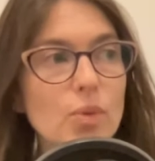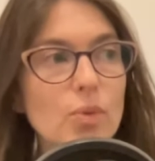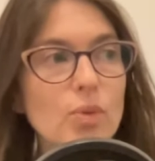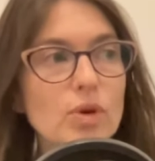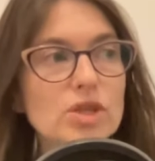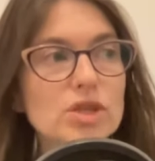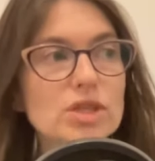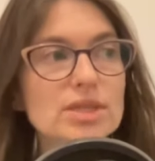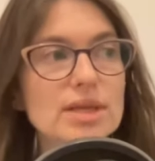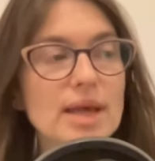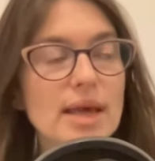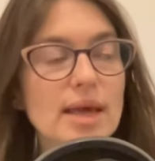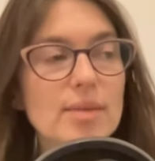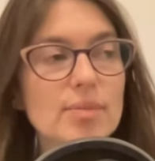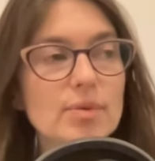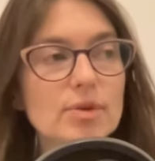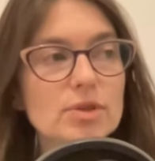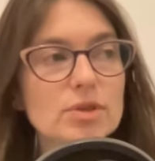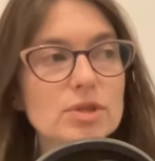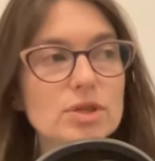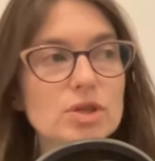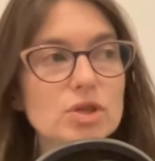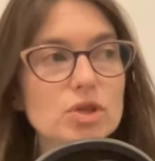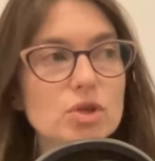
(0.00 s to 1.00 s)
which is
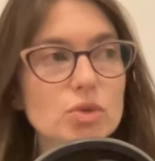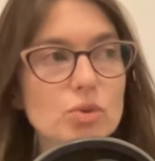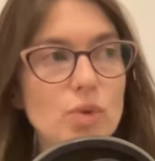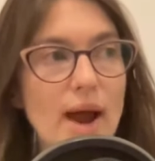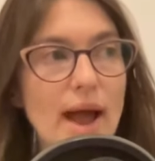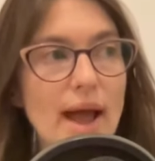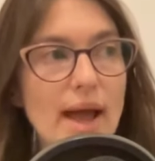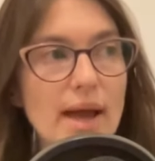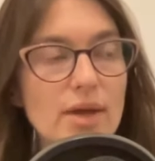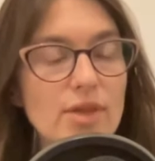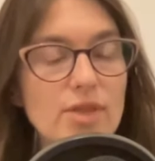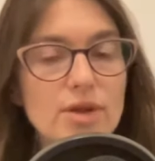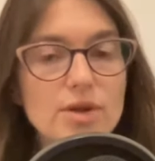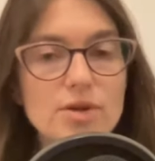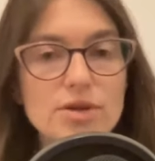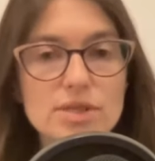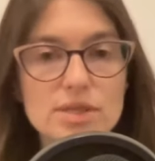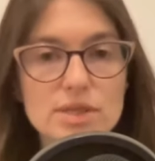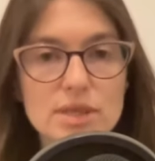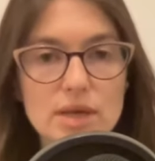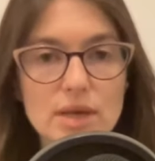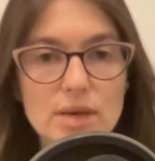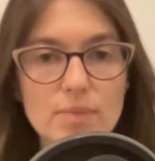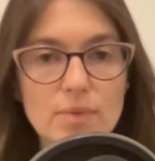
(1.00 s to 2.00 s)
able to track their
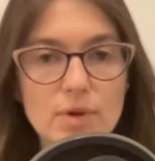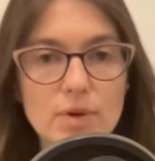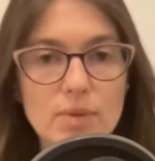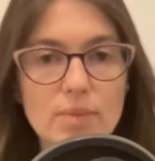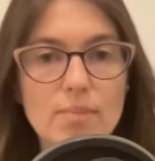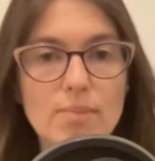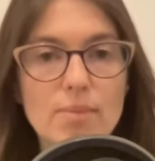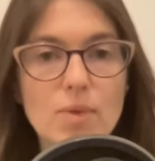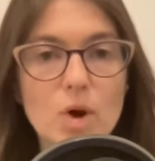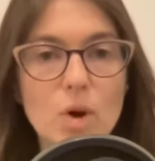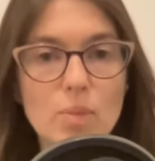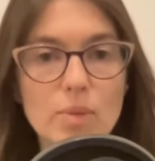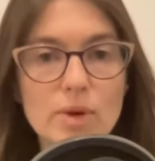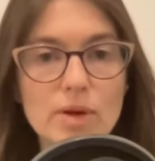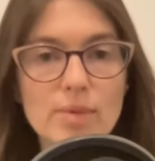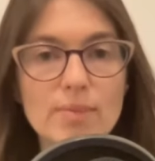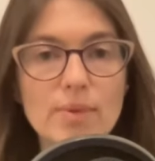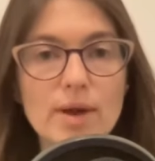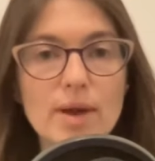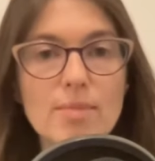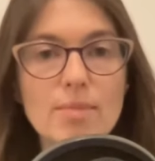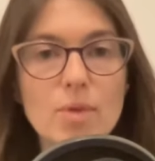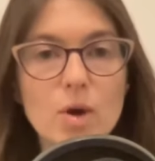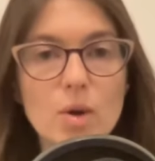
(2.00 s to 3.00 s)
sleep moment
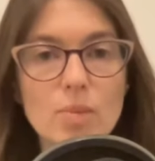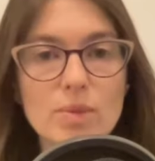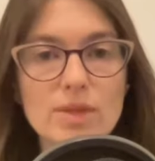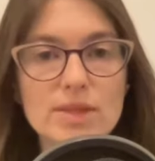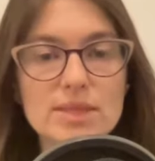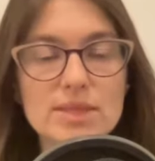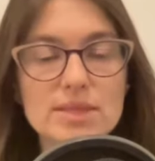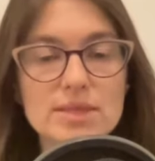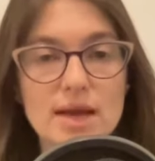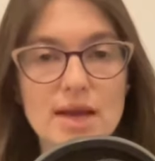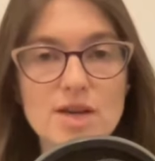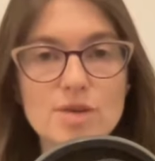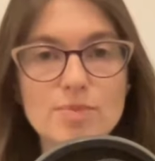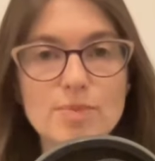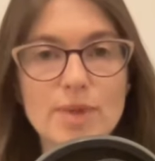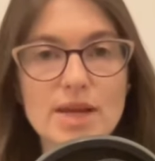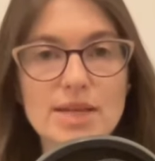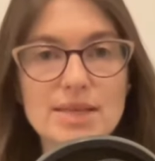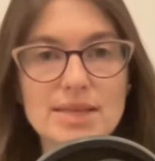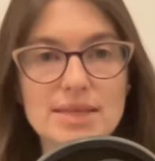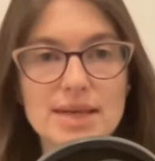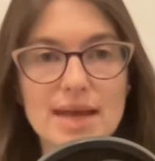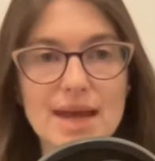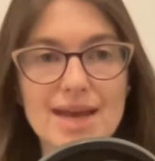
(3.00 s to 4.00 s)
by moment, stage
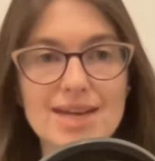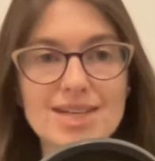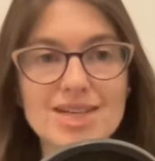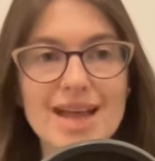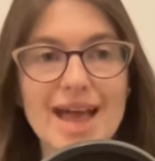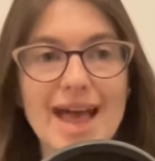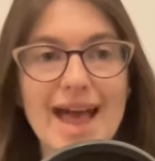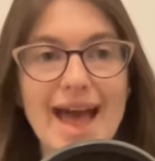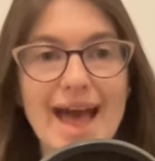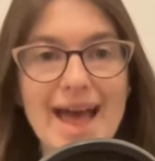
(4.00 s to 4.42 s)
by stage,